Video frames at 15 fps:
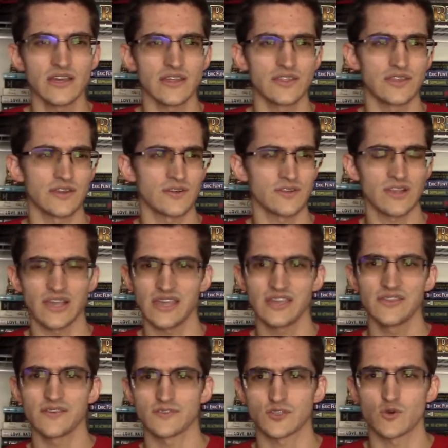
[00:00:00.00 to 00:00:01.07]
they're like
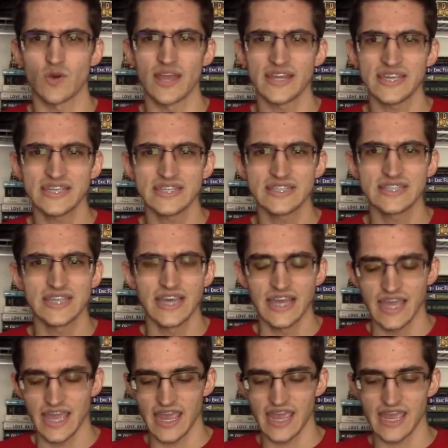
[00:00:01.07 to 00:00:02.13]
in their 20s
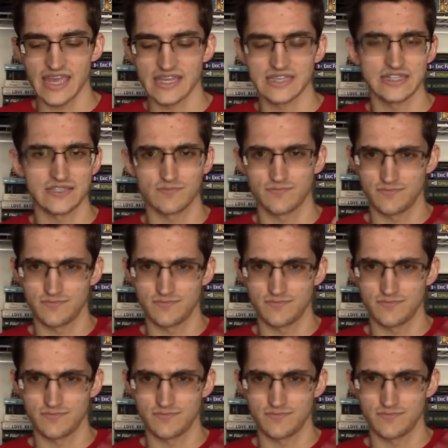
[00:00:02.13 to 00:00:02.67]
and